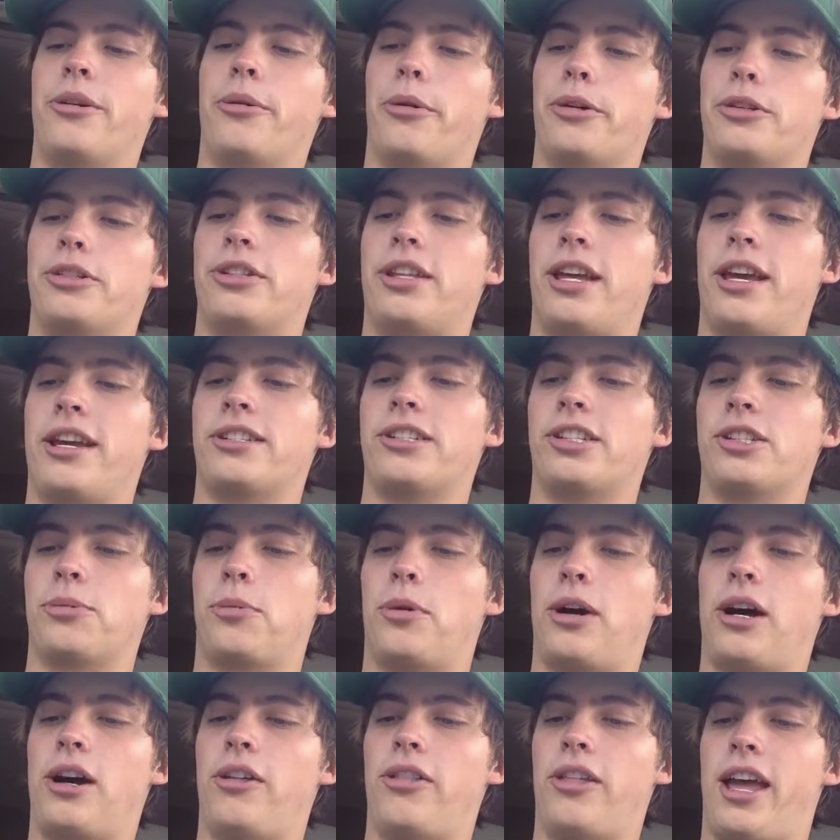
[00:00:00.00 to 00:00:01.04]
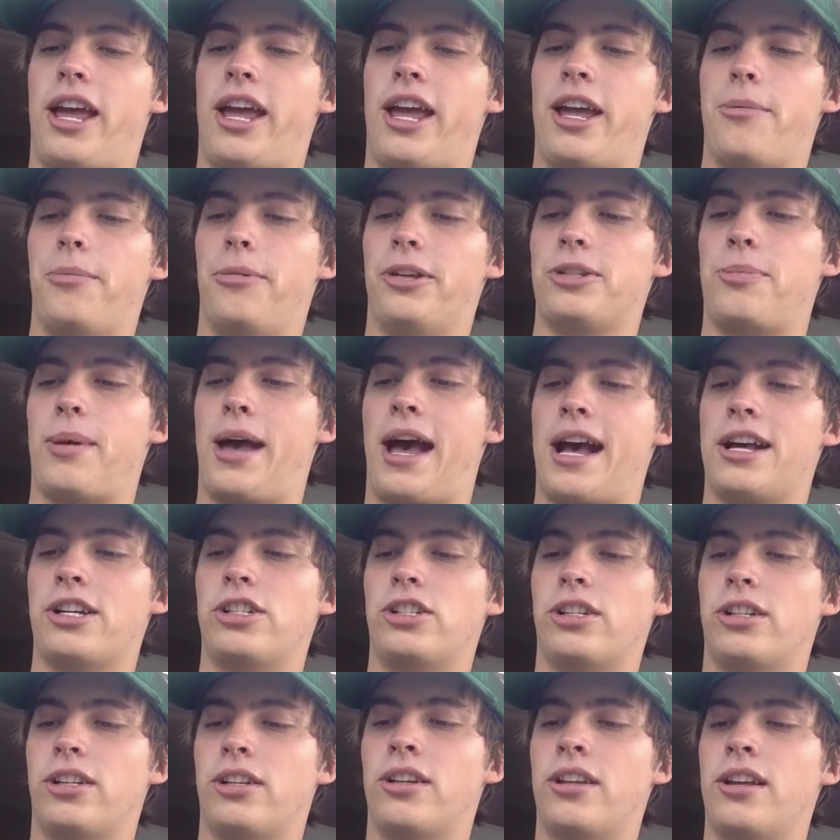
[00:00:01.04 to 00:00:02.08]
which takes as well the aimless
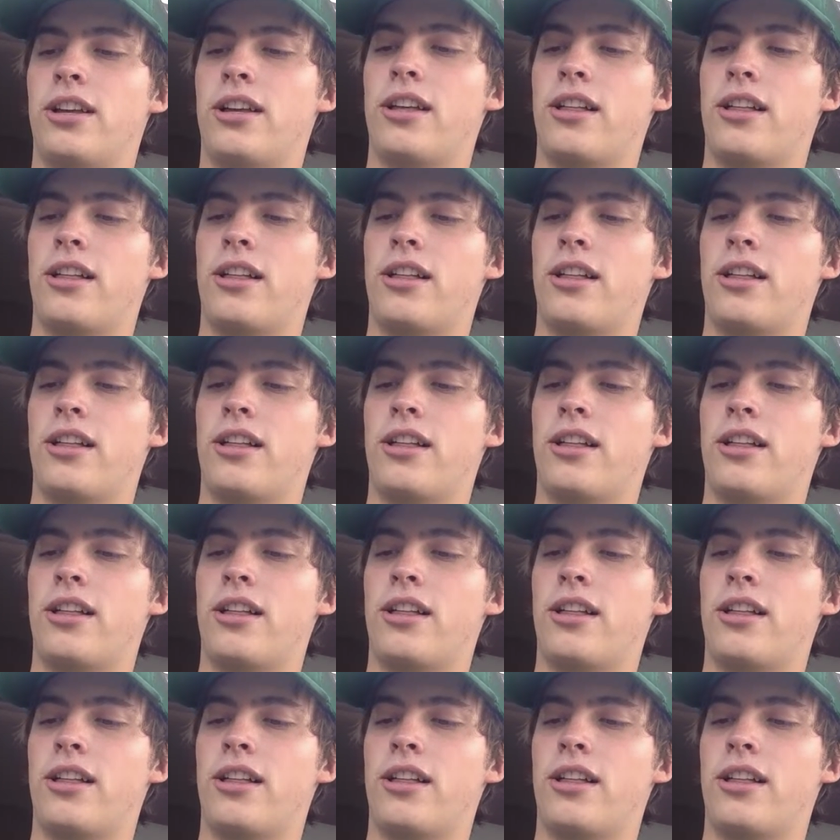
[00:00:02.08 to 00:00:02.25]
passion